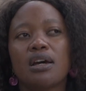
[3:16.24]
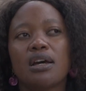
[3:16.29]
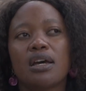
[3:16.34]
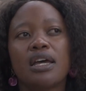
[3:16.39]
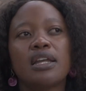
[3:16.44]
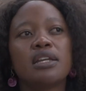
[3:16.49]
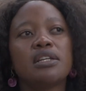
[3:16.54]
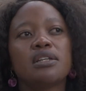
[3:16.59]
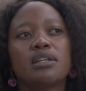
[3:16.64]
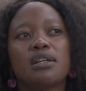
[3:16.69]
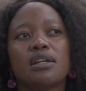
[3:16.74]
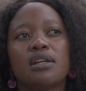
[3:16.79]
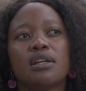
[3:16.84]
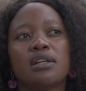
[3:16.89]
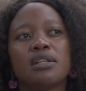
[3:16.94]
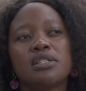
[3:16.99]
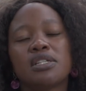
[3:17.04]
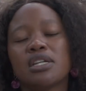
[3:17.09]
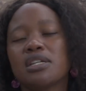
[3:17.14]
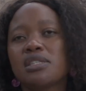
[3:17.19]
and
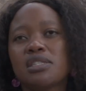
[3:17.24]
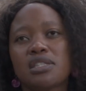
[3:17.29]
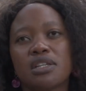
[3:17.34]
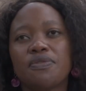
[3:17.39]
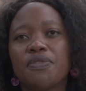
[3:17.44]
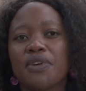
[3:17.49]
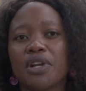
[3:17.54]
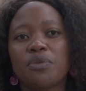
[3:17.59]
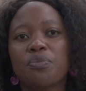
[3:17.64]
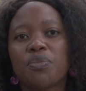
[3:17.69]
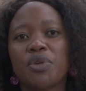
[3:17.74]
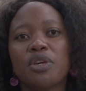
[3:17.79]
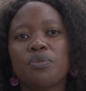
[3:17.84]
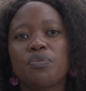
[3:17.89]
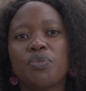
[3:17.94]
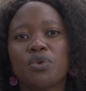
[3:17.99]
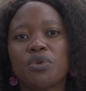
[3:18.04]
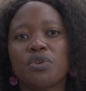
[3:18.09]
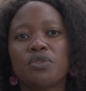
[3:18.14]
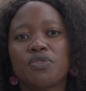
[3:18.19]
just different
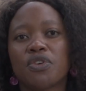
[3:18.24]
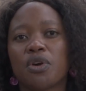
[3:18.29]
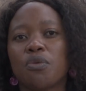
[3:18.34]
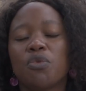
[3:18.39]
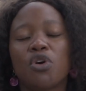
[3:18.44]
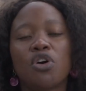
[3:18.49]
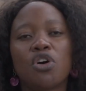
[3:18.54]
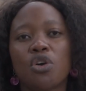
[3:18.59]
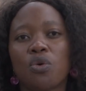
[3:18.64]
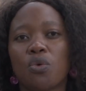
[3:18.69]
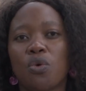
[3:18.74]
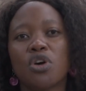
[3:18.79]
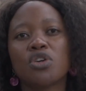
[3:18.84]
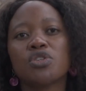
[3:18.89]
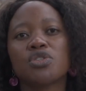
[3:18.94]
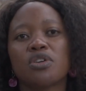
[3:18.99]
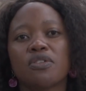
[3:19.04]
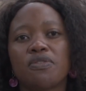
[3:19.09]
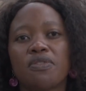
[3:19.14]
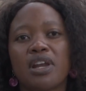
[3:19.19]
people from all
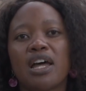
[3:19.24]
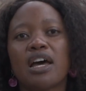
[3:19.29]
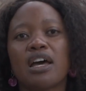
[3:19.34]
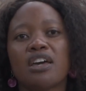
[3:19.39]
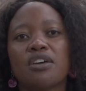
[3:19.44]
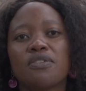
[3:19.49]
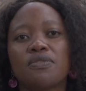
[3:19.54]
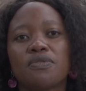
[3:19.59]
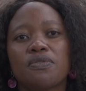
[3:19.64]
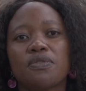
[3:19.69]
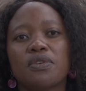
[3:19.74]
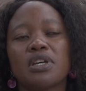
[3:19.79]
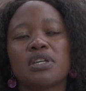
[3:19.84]
walks of life